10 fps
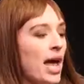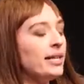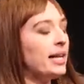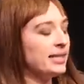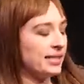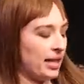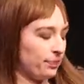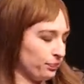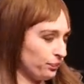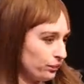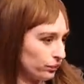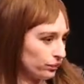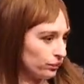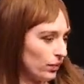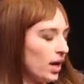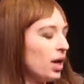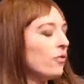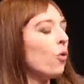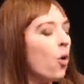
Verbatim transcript: and listen, if